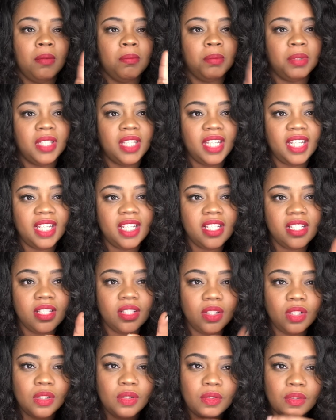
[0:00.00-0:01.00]
Please
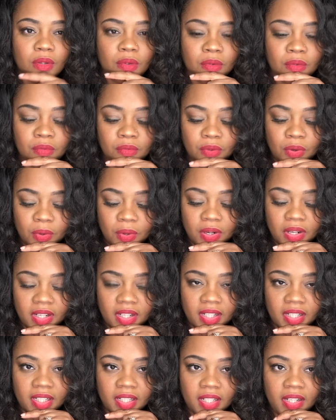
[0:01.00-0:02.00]
look
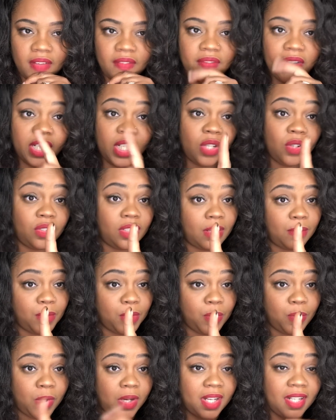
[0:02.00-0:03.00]
for video
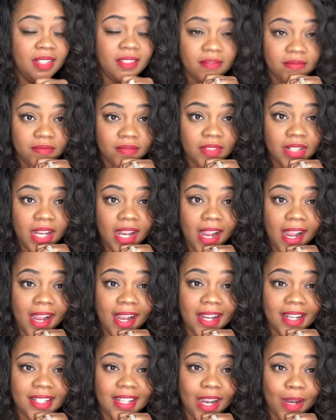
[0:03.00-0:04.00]
number 1
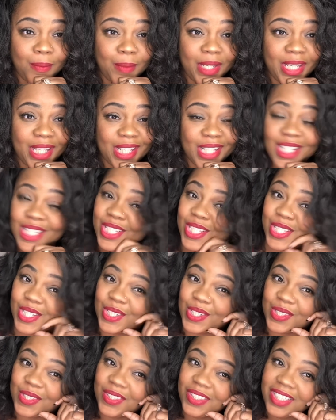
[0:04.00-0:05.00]
coming
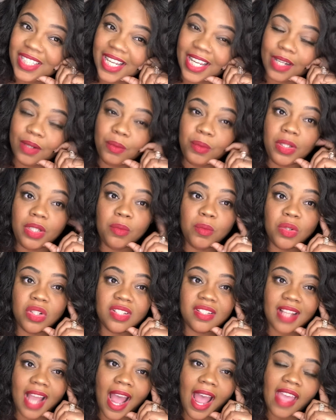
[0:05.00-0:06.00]
soon, and we will
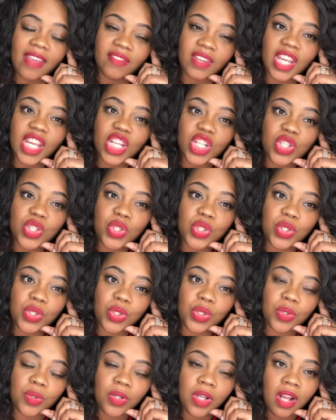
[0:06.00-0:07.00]
dive
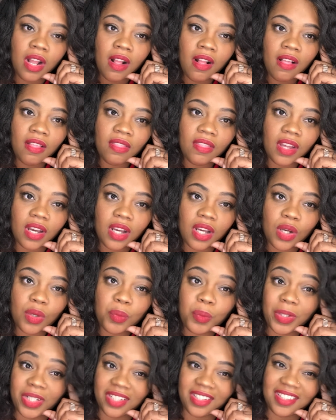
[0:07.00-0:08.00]
into the
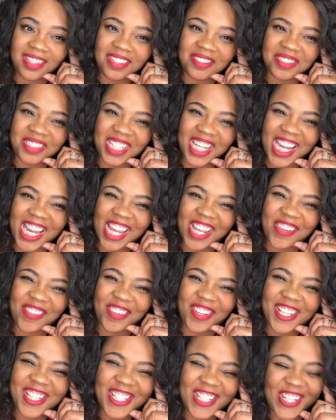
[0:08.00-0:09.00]
Wheel of Life.
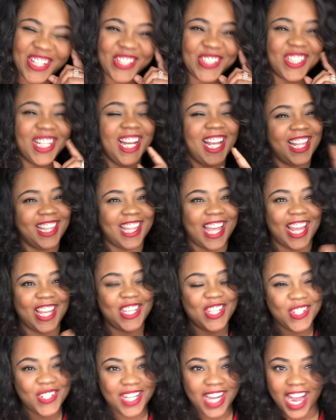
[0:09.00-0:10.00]
So
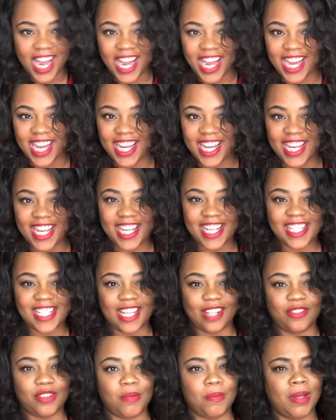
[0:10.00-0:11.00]
thank you guys.
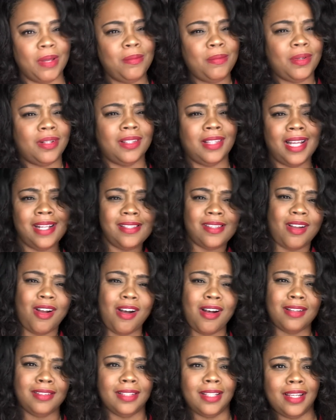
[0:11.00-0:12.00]
And remember, let's
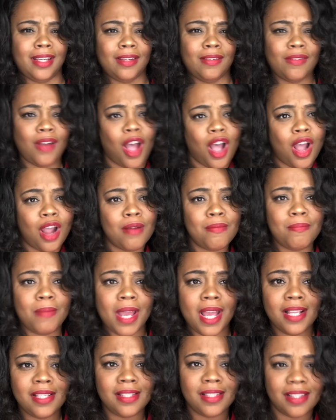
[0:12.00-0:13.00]
all live our
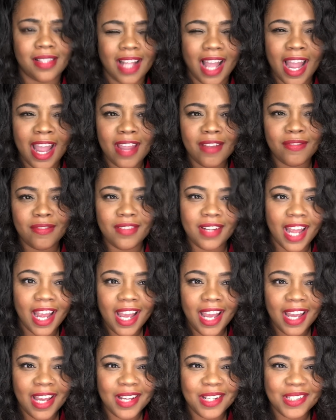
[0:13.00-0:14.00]
best life
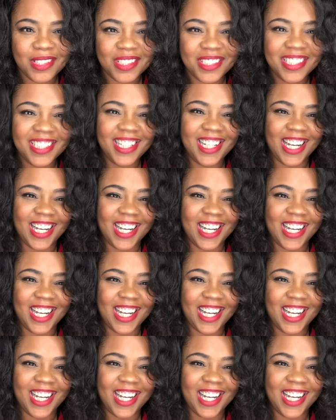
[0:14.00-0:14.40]
now.